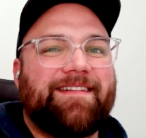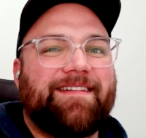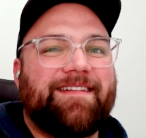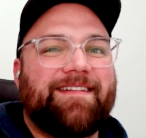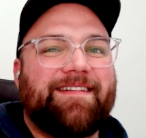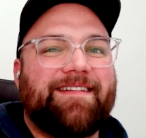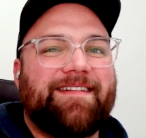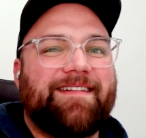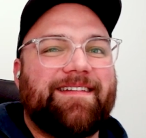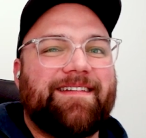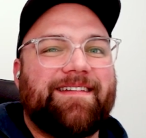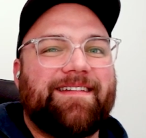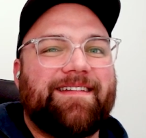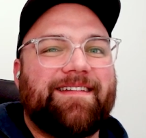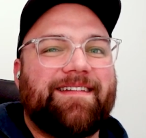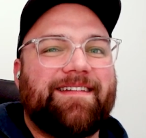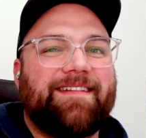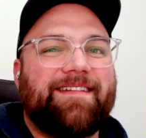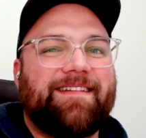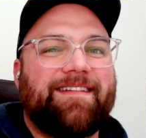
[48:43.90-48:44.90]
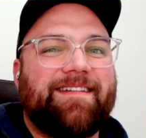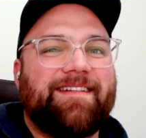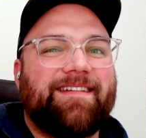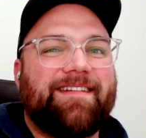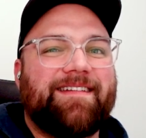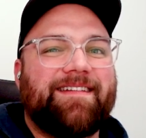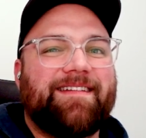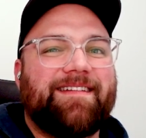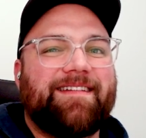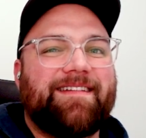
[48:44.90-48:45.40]

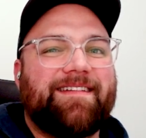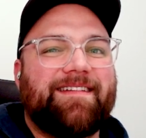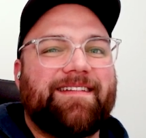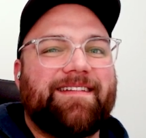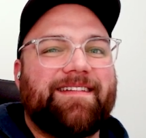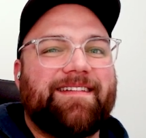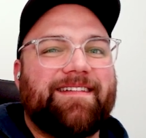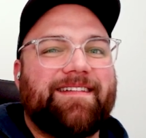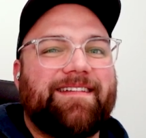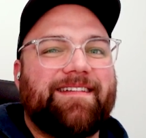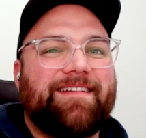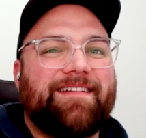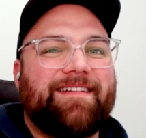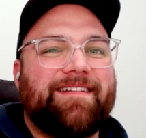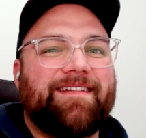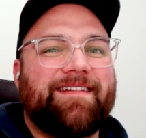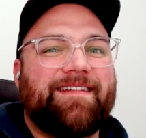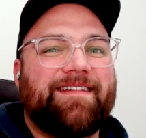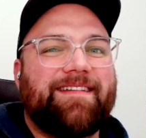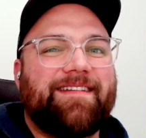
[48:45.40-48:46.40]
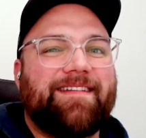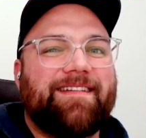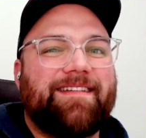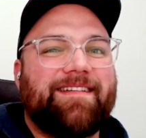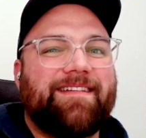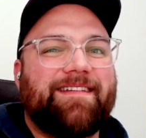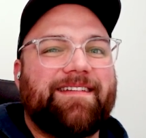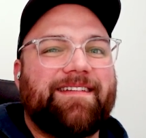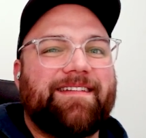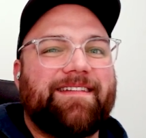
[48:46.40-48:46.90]

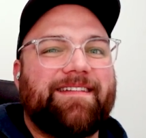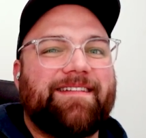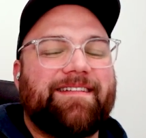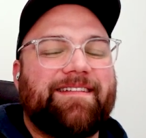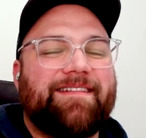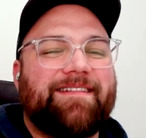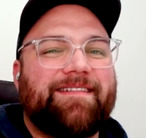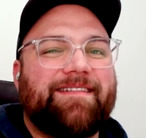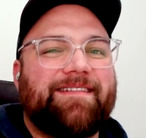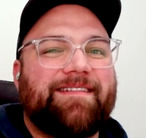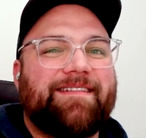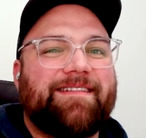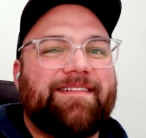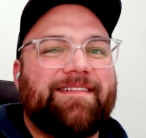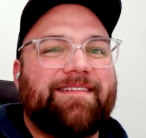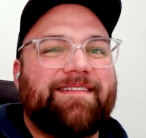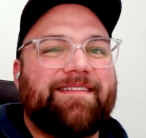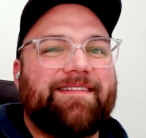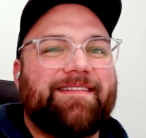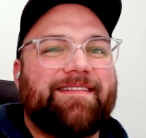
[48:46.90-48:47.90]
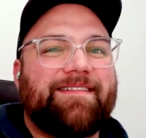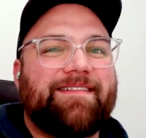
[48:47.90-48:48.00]
The person shown says nothing.